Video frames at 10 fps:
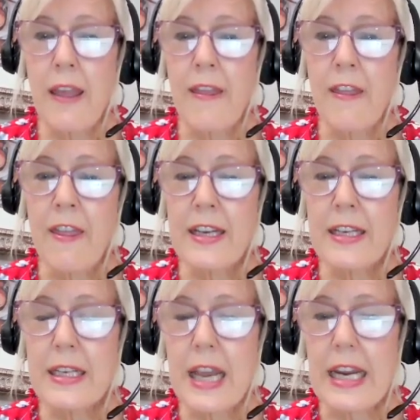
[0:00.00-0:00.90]
This
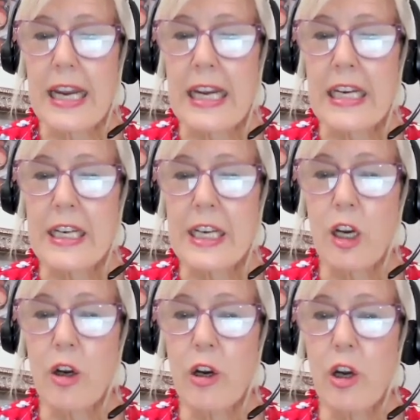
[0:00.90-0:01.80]
is that
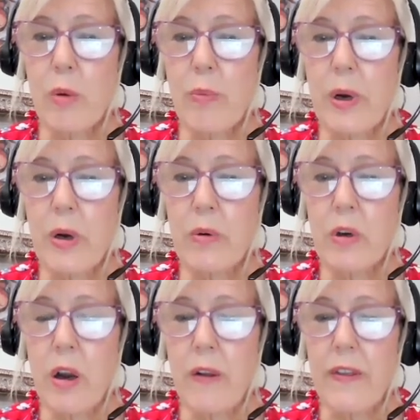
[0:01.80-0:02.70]
interior bone
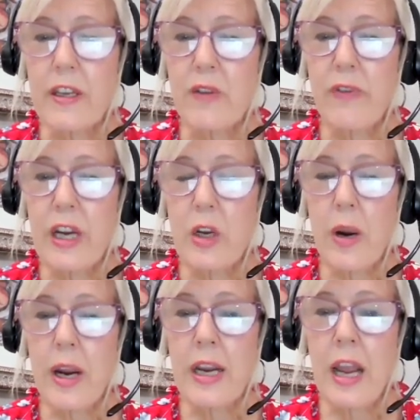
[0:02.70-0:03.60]
called the
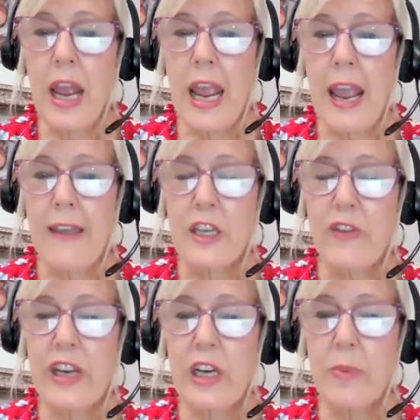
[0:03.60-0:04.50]
sphenoid, and the
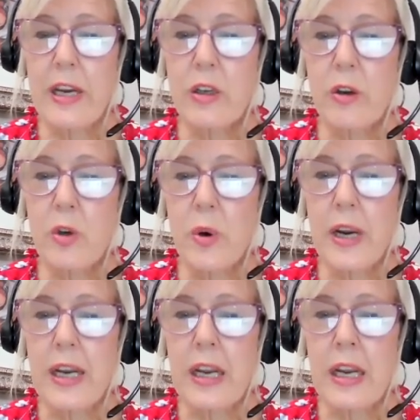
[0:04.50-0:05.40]
sphenobasilar
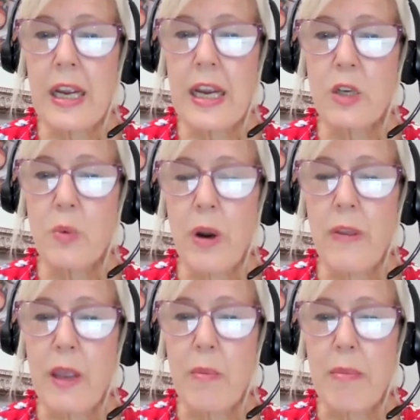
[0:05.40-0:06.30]
joint is where
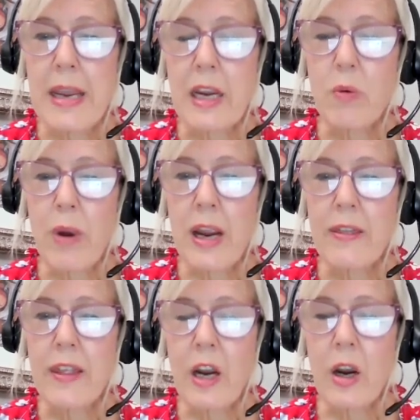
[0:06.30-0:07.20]
they meet
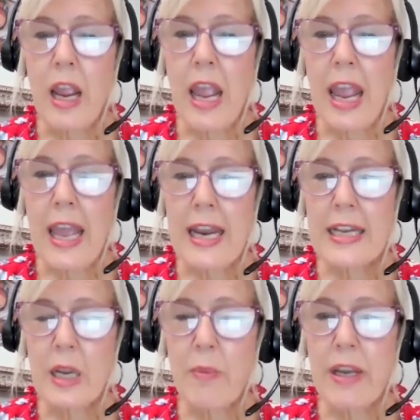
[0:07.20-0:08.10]
right there. And
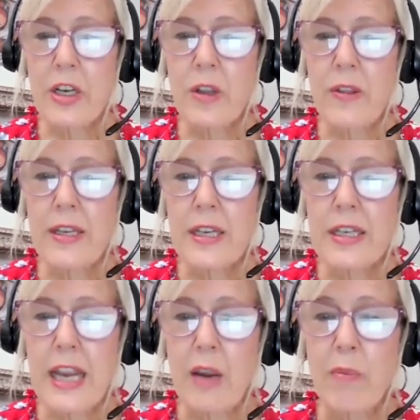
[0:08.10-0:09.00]
as I mentioned, this
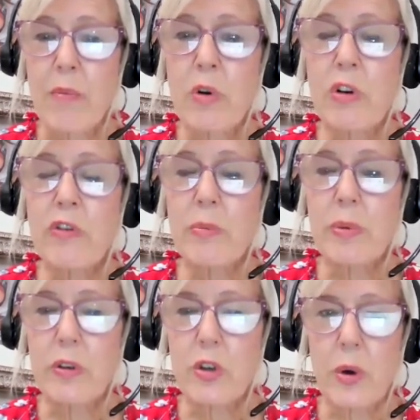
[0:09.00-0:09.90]
is a
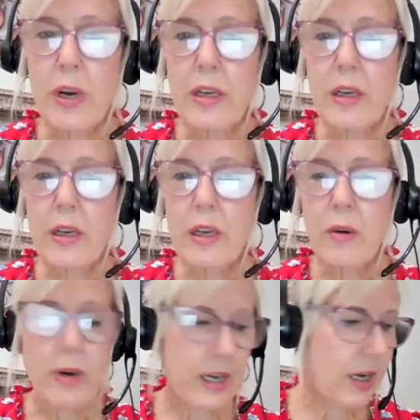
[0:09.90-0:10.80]
movable joint
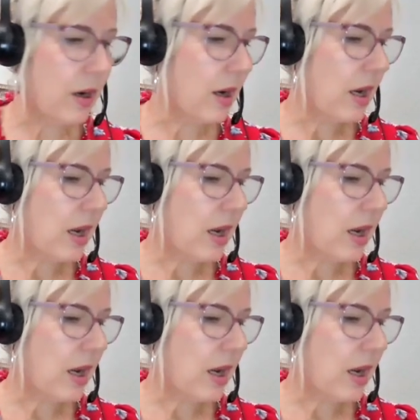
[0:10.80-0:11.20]
right here.